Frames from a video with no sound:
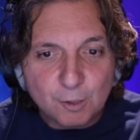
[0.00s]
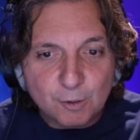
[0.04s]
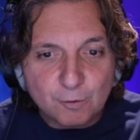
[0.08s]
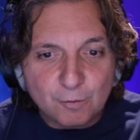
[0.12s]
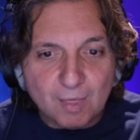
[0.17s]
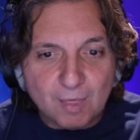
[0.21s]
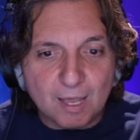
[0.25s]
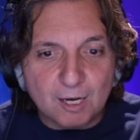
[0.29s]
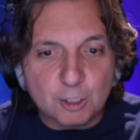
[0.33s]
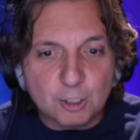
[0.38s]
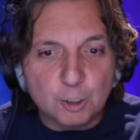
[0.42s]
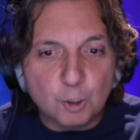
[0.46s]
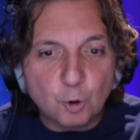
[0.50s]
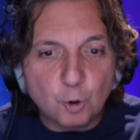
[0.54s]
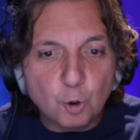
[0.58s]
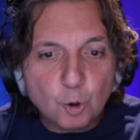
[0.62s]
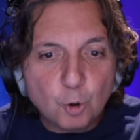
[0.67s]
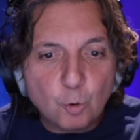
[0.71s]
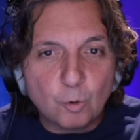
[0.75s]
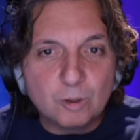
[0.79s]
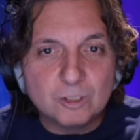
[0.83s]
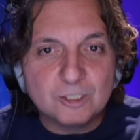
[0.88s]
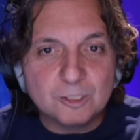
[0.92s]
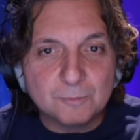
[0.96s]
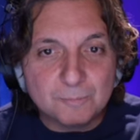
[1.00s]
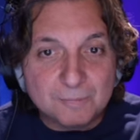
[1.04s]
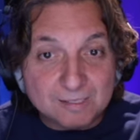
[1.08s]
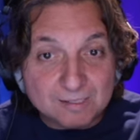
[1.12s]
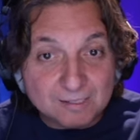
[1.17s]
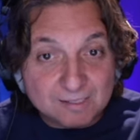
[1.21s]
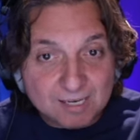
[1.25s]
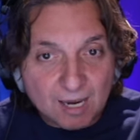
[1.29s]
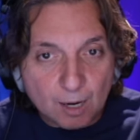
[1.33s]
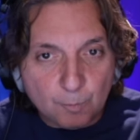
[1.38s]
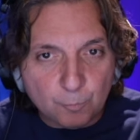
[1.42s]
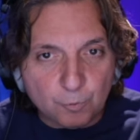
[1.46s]
that you're going to be
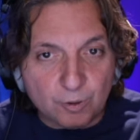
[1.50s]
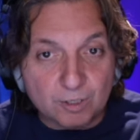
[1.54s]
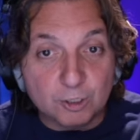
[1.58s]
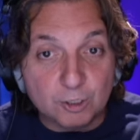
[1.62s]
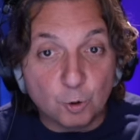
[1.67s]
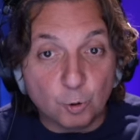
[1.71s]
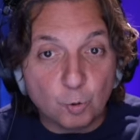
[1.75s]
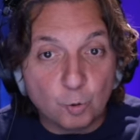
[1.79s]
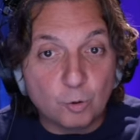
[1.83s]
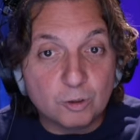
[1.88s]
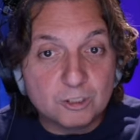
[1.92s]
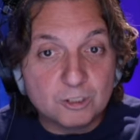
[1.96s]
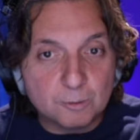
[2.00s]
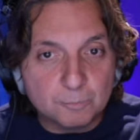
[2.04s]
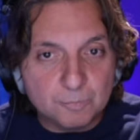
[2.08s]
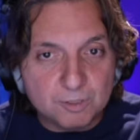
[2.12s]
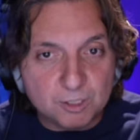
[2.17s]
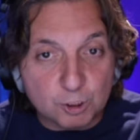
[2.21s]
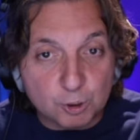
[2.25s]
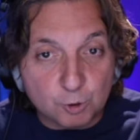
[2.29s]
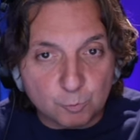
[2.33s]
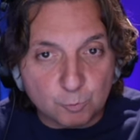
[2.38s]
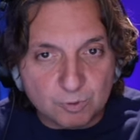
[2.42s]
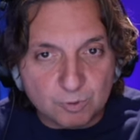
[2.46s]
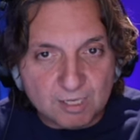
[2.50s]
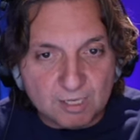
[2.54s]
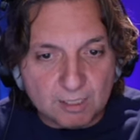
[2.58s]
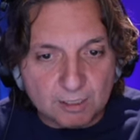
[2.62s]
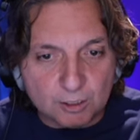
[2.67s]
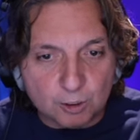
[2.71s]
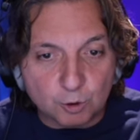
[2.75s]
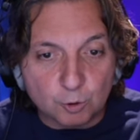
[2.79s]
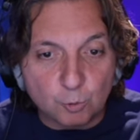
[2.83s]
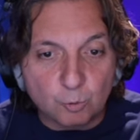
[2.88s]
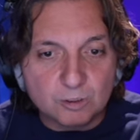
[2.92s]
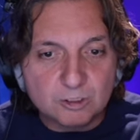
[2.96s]
separate, you're going to be unique,
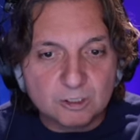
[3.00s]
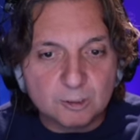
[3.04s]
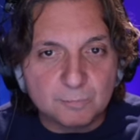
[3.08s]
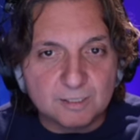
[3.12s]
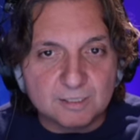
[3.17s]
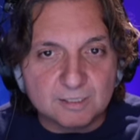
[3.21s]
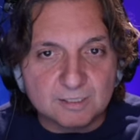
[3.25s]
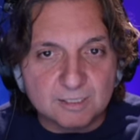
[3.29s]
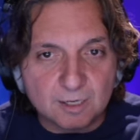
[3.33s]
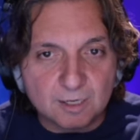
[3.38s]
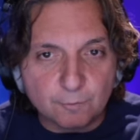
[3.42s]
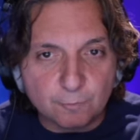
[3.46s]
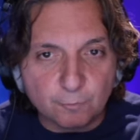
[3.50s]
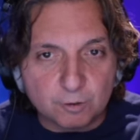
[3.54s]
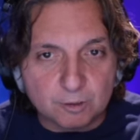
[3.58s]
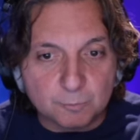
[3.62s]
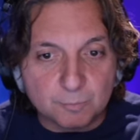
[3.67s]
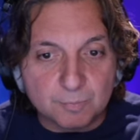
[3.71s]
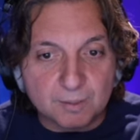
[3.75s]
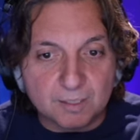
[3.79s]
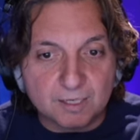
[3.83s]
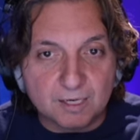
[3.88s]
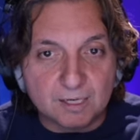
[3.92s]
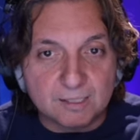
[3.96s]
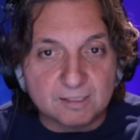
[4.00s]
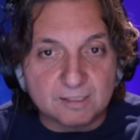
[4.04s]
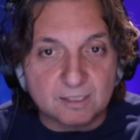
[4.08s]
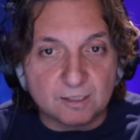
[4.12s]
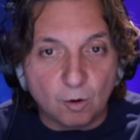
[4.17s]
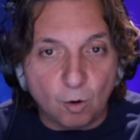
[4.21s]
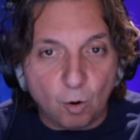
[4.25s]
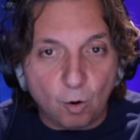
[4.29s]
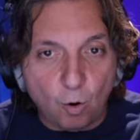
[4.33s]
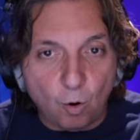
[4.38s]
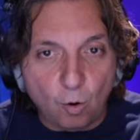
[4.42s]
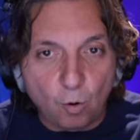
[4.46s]
you're going to be different because in
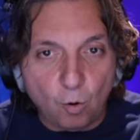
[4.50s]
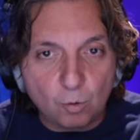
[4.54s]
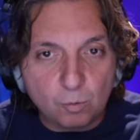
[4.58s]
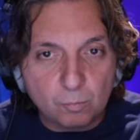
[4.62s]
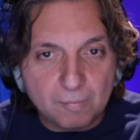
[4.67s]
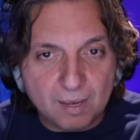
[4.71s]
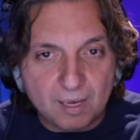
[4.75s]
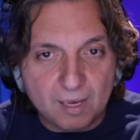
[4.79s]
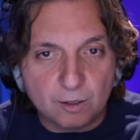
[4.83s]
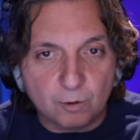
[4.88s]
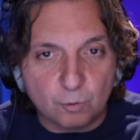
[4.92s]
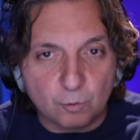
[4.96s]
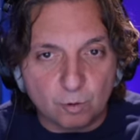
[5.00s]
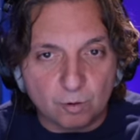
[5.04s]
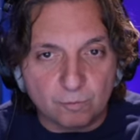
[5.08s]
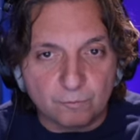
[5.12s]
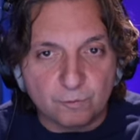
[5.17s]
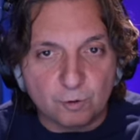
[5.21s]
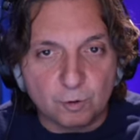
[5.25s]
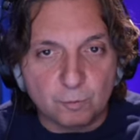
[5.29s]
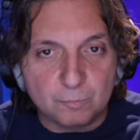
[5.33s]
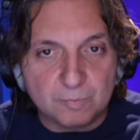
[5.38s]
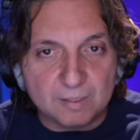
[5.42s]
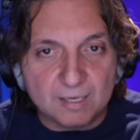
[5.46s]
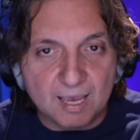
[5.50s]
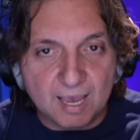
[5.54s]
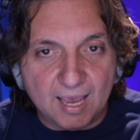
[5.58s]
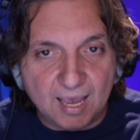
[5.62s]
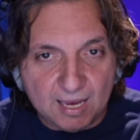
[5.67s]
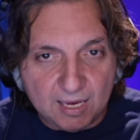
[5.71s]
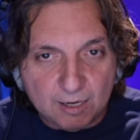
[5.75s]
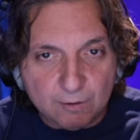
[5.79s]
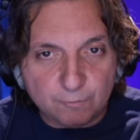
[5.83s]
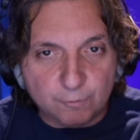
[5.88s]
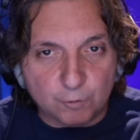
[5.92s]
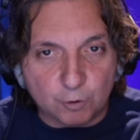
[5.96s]
all manner of your
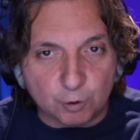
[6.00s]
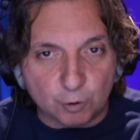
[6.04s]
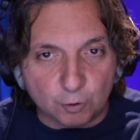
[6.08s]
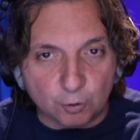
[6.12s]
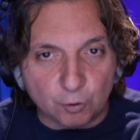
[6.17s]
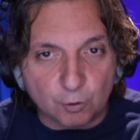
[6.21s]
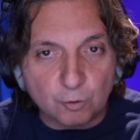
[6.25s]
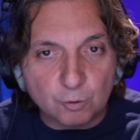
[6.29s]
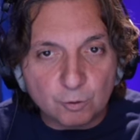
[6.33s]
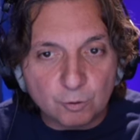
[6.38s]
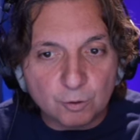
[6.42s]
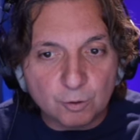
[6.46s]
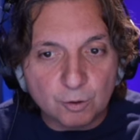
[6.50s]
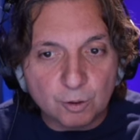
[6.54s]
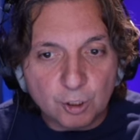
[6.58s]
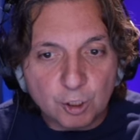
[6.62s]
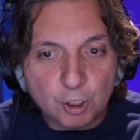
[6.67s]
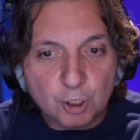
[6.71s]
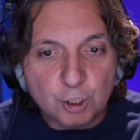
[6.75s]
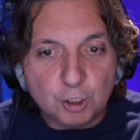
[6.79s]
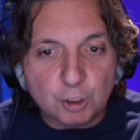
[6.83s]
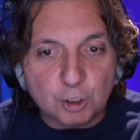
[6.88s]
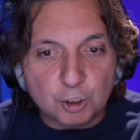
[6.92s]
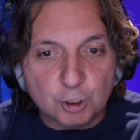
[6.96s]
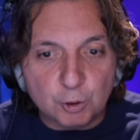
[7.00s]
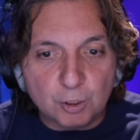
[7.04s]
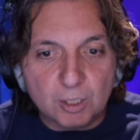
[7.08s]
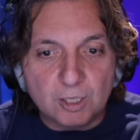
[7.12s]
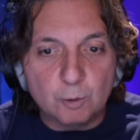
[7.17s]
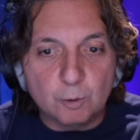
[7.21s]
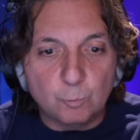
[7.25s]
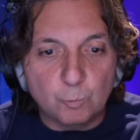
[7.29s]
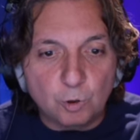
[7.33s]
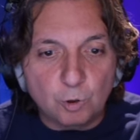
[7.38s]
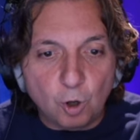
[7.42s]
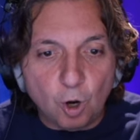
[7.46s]
behavior,
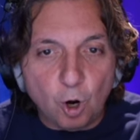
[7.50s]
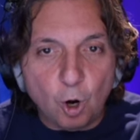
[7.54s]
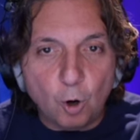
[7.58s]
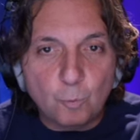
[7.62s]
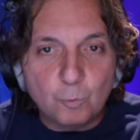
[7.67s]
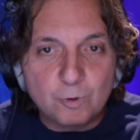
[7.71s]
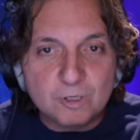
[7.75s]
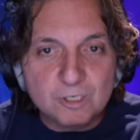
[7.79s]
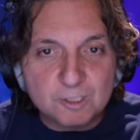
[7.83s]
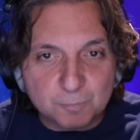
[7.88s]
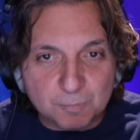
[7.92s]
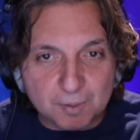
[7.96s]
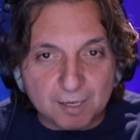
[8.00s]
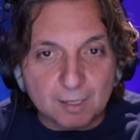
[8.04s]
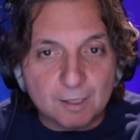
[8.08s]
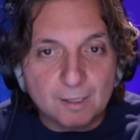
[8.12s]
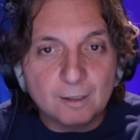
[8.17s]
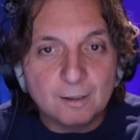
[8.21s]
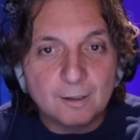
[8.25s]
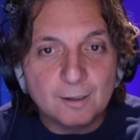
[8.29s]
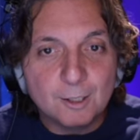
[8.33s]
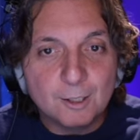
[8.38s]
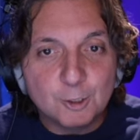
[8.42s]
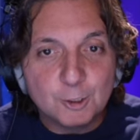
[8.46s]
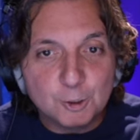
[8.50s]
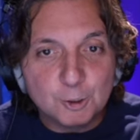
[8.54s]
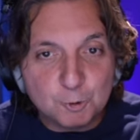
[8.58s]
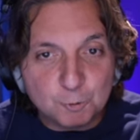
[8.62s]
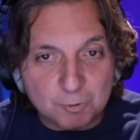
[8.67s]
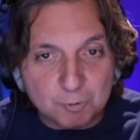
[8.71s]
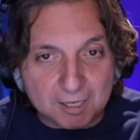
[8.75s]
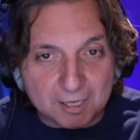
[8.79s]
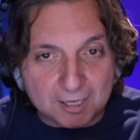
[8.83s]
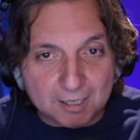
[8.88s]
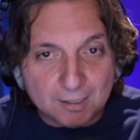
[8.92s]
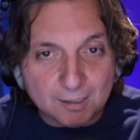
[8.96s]
it will always be
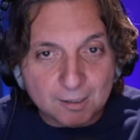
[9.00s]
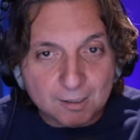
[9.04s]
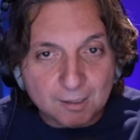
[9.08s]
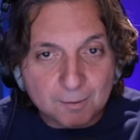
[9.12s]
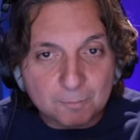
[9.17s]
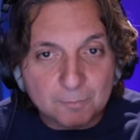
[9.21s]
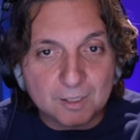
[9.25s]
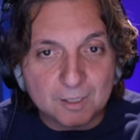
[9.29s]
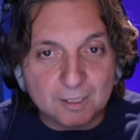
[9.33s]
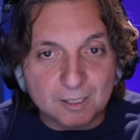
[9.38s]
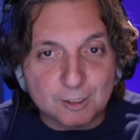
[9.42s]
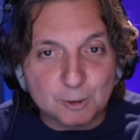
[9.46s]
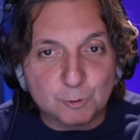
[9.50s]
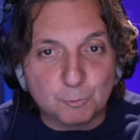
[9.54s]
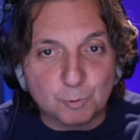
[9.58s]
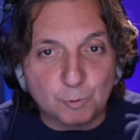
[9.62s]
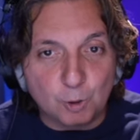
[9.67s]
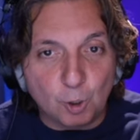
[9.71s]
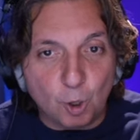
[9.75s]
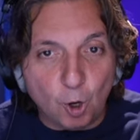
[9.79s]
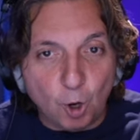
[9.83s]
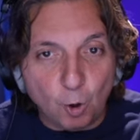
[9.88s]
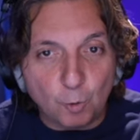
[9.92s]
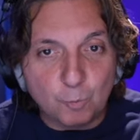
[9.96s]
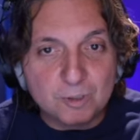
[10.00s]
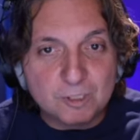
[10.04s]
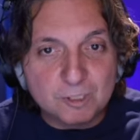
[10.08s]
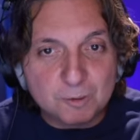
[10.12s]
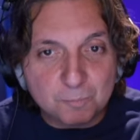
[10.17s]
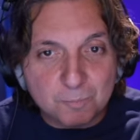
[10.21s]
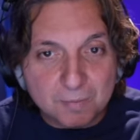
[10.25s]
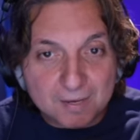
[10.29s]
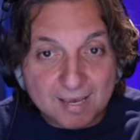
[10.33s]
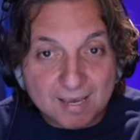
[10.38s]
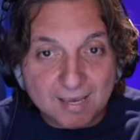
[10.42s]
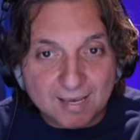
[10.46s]
unique because it will always
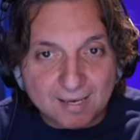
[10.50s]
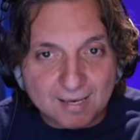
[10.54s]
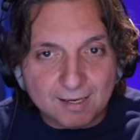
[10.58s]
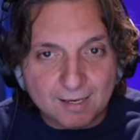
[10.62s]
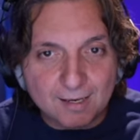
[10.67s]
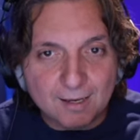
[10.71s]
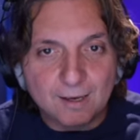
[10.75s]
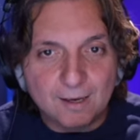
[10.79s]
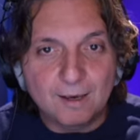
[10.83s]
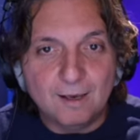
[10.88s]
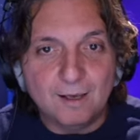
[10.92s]
be